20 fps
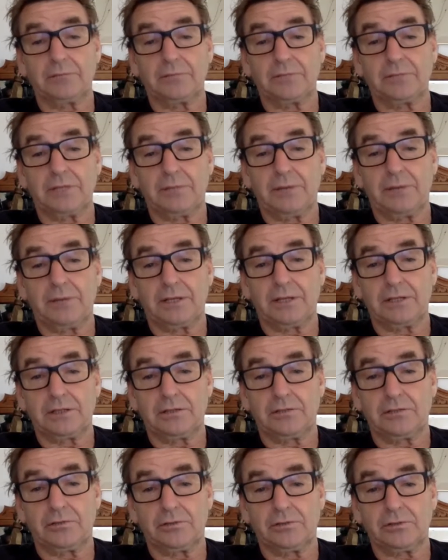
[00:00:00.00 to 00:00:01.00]
That made a
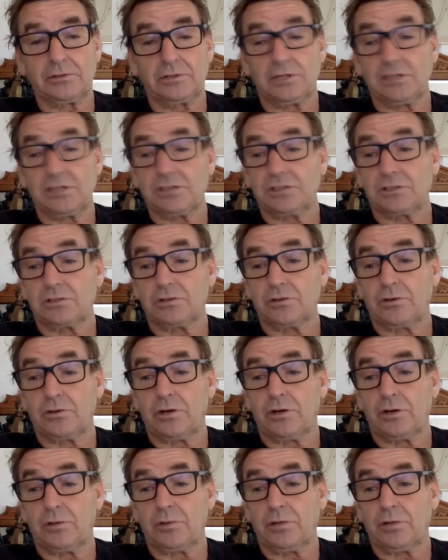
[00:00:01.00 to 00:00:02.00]
difference, and I actually did all
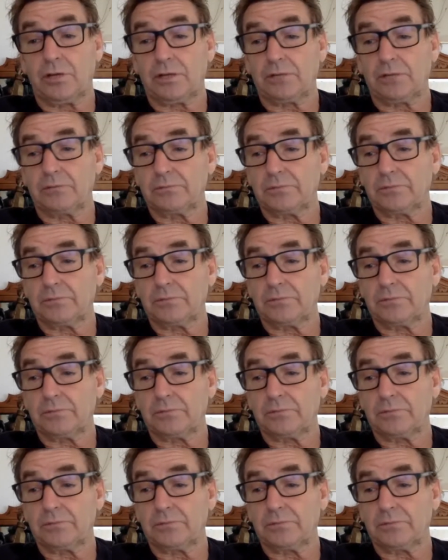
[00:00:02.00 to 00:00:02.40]
right. I played.